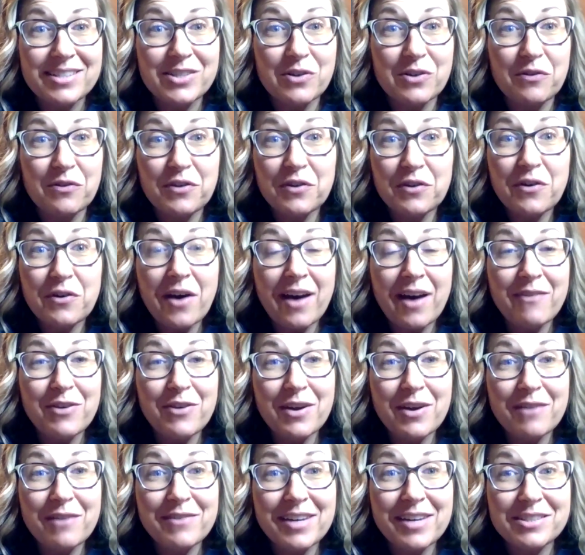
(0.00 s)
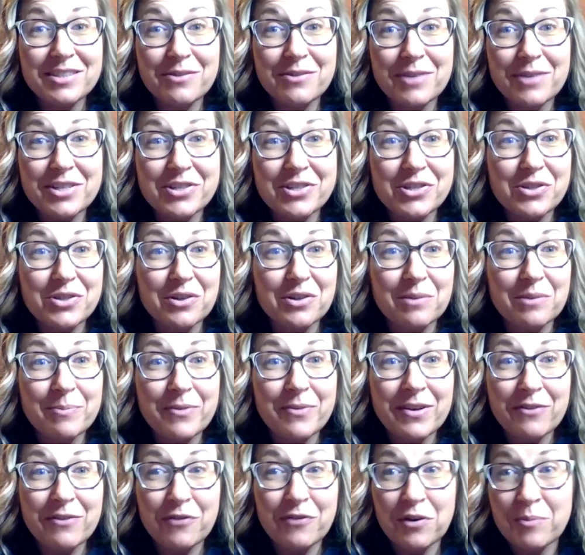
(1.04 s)
So if you have yet to register
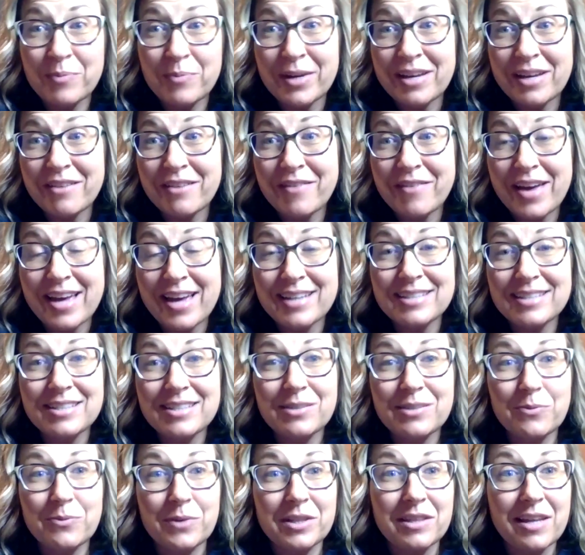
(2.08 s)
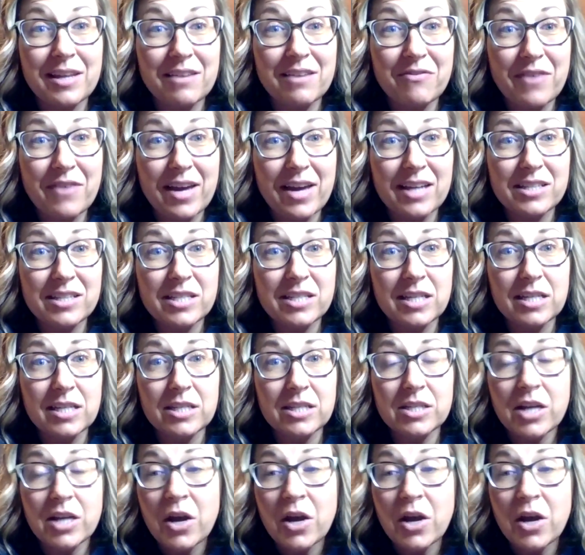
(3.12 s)
for a big event with LifeVantage,